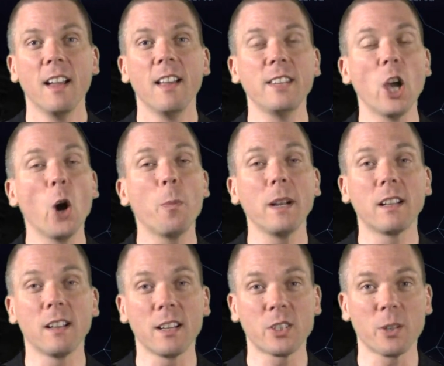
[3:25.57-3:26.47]
The open
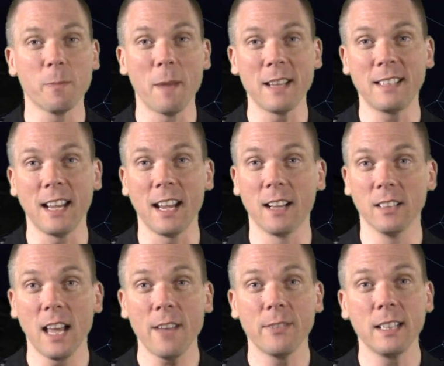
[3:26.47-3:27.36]
cluster Messier
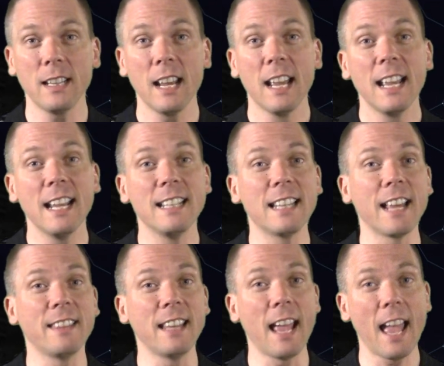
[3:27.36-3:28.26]
11 is
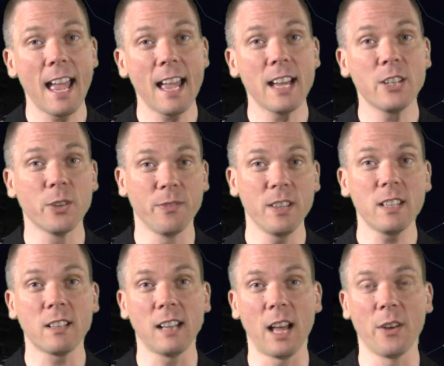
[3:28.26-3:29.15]
at the edge of
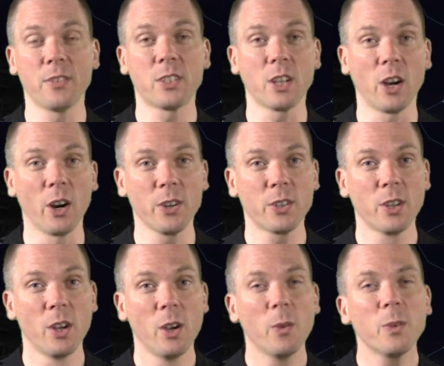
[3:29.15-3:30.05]
this cloud of stars,
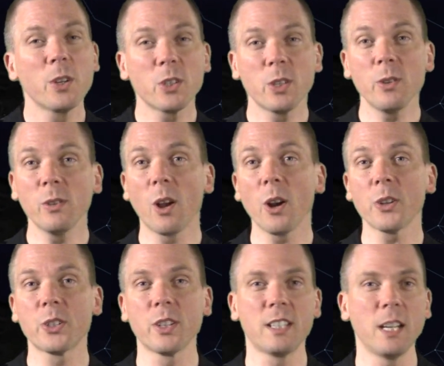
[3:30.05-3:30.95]
which is too
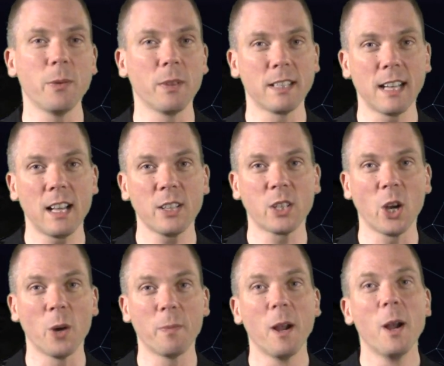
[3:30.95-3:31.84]
large to see with a
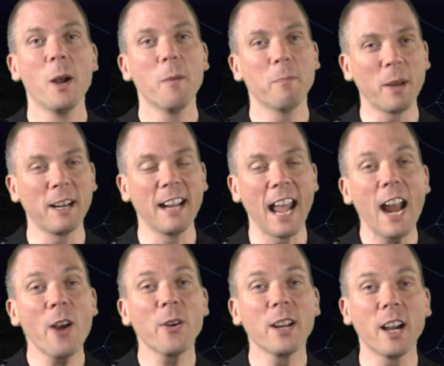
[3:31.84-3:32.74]
telescope, but an
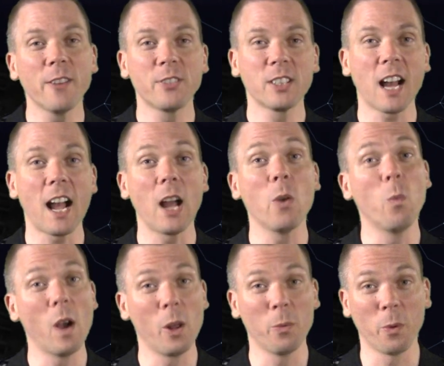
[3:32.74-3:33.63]
area of sky
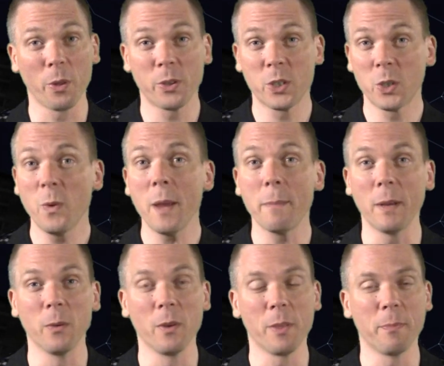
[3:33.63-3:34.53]
well worth
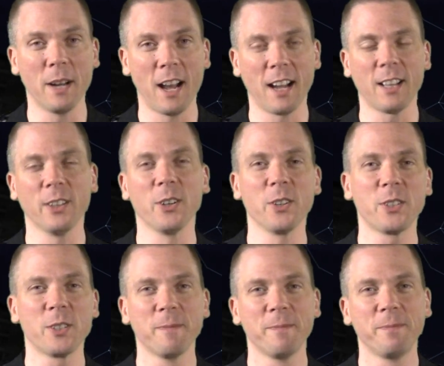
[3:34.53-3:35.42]
sweeping with binoculars.